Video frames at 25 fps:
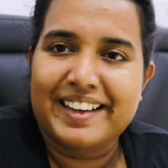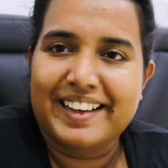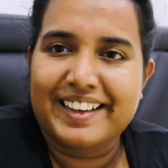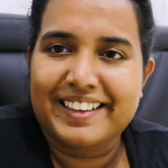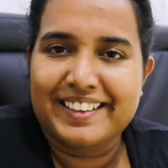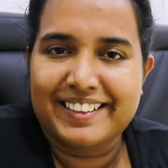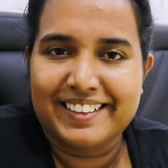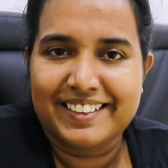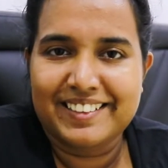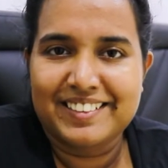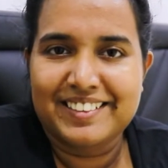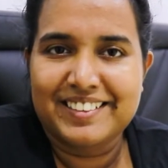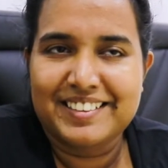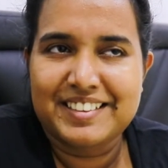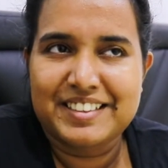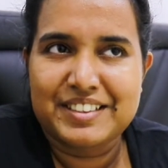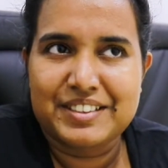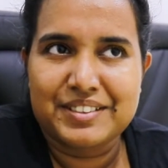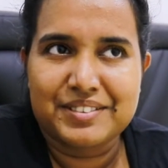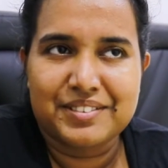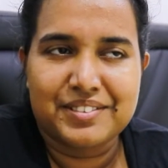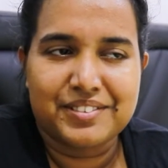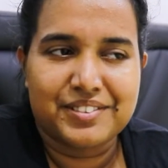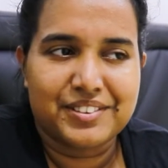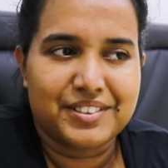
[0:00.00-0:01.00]
I did
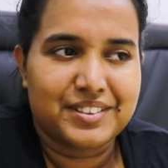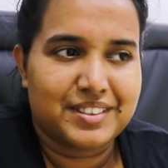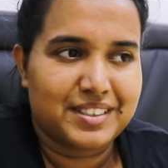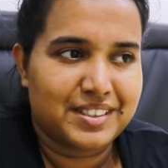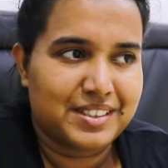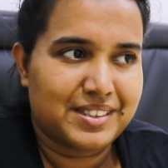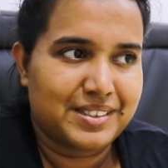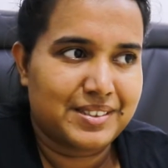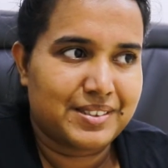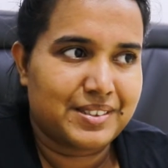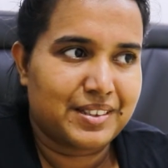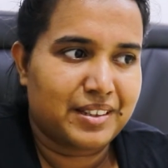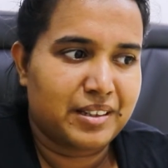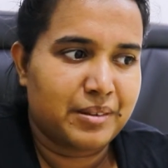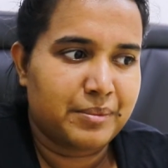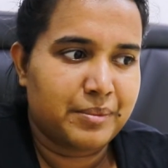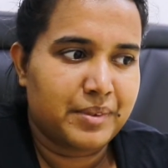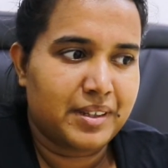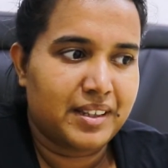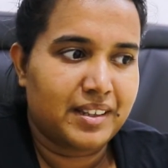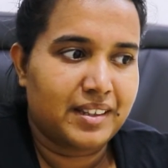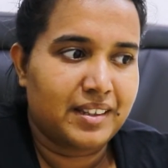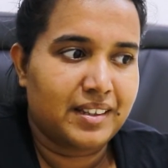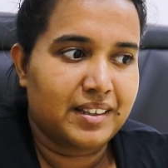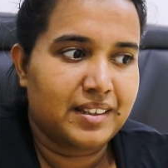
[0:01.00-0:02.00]
do a few things. You saw
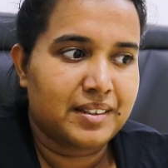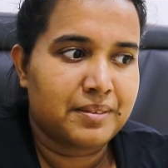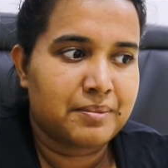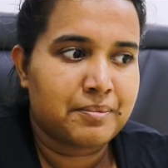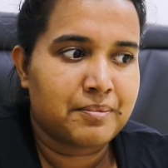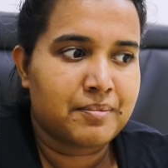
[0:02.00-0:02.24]
me.